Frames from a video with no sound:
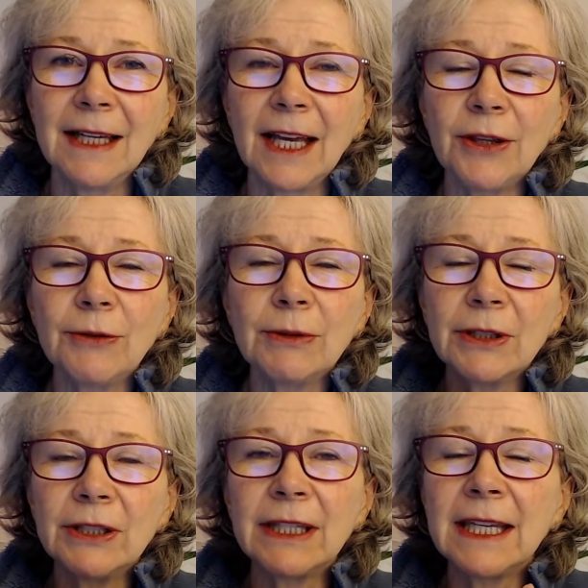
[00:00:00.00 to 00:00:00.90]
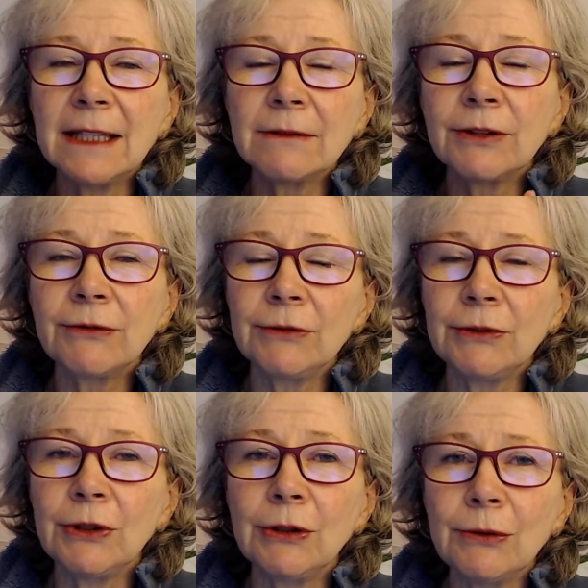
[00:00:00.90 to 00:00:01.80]
And you're going to heal through
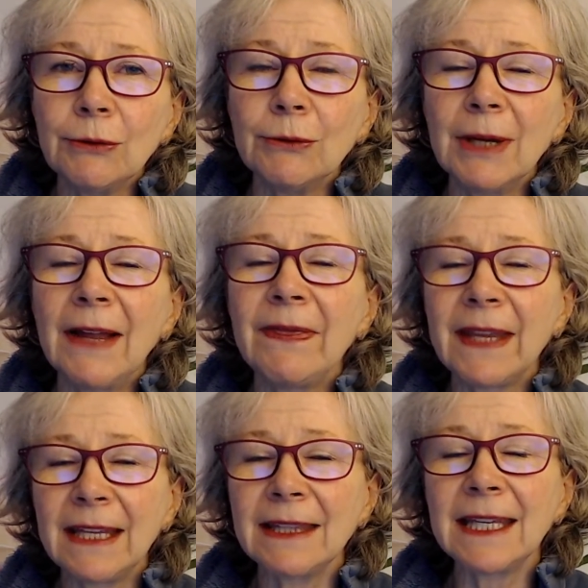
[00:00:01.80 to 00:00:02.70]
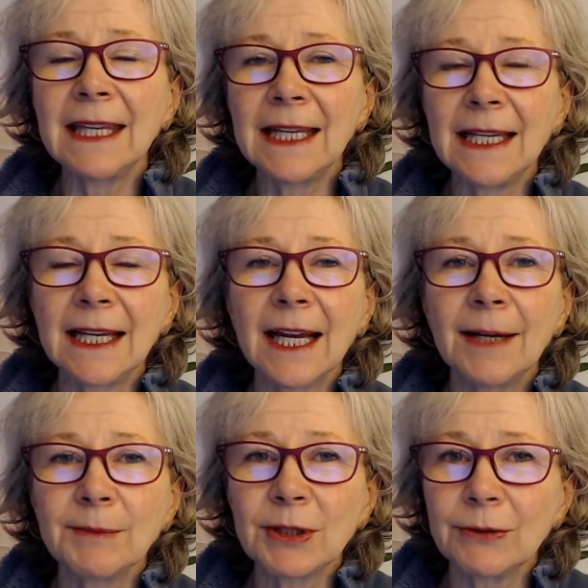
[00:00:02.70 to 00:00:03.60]
you, and then the healing
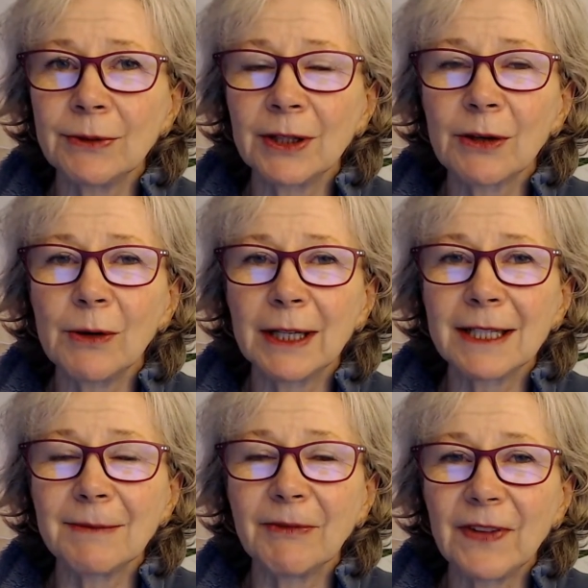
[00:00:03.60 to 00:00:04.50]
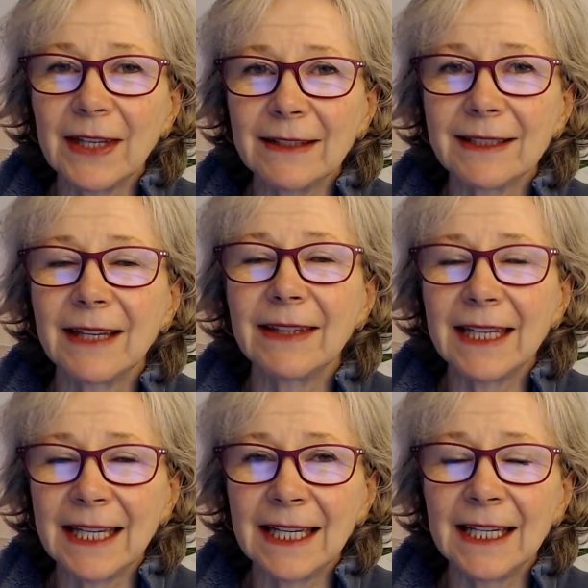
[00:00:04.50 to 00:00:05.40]
comes through in the quantum field and the
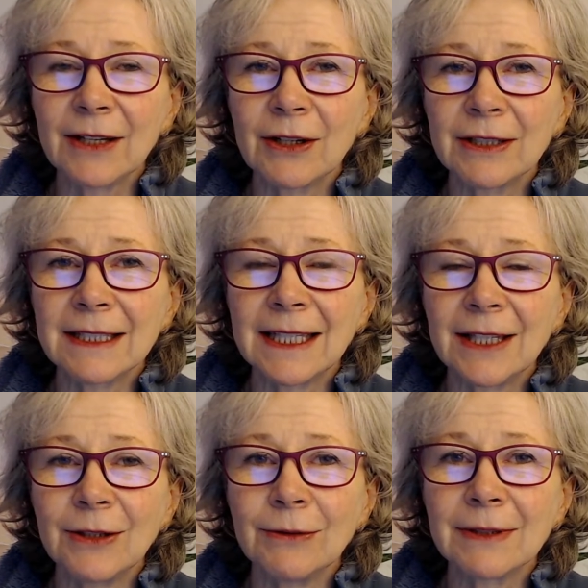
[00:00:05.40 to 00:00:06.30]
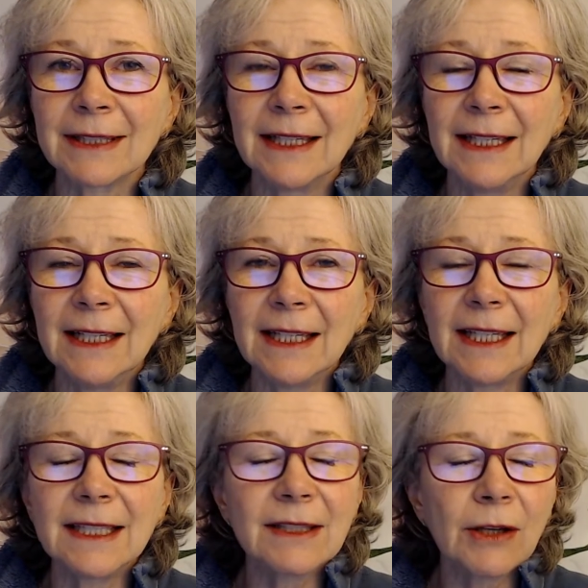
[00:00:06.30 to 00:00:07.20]
healing continues.
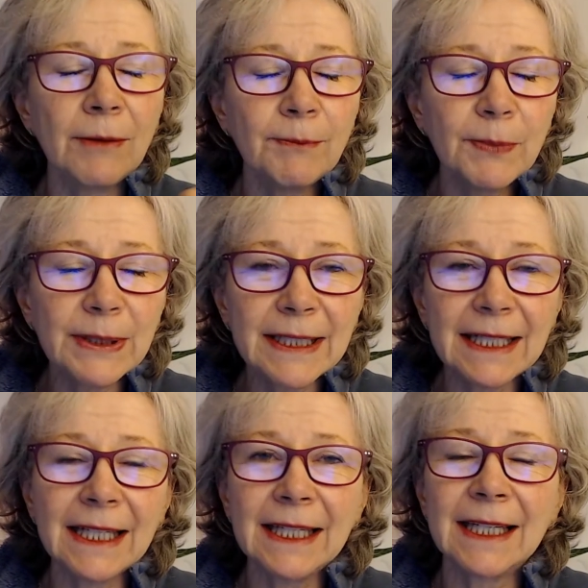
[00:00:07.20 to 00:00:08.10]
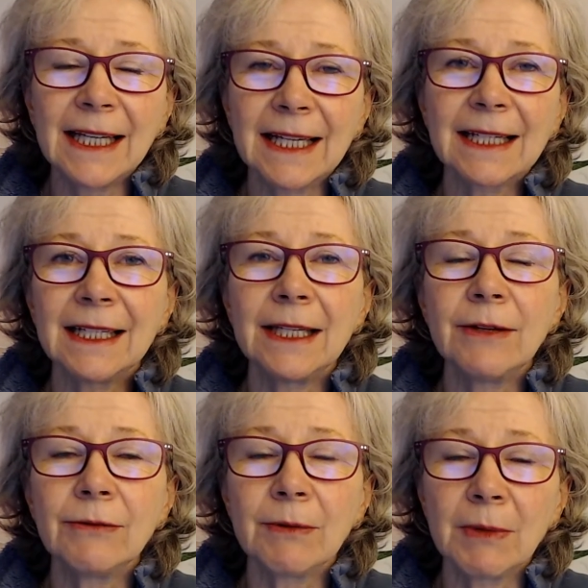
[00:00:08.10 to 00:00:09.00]
It is completely and
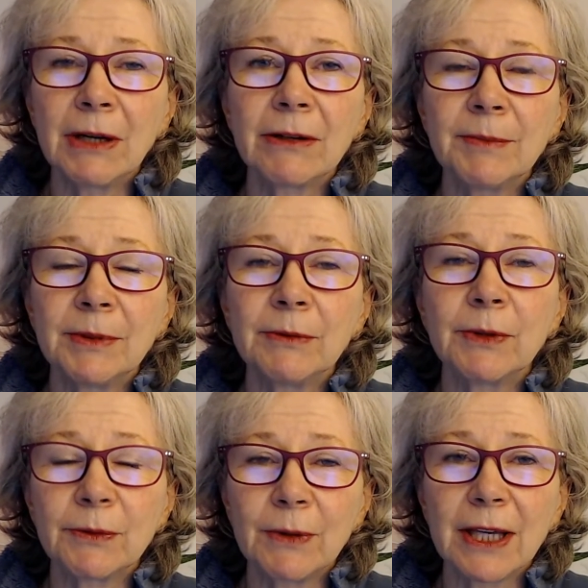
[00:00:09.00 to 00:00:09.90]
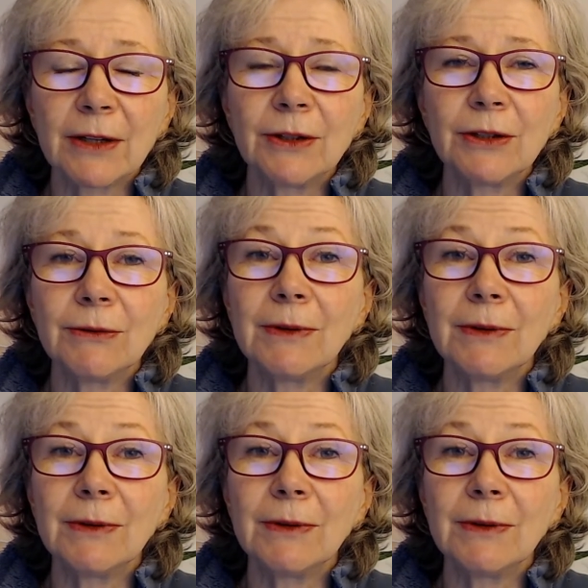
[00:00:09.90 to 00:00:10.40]
utterly remarkable what we can do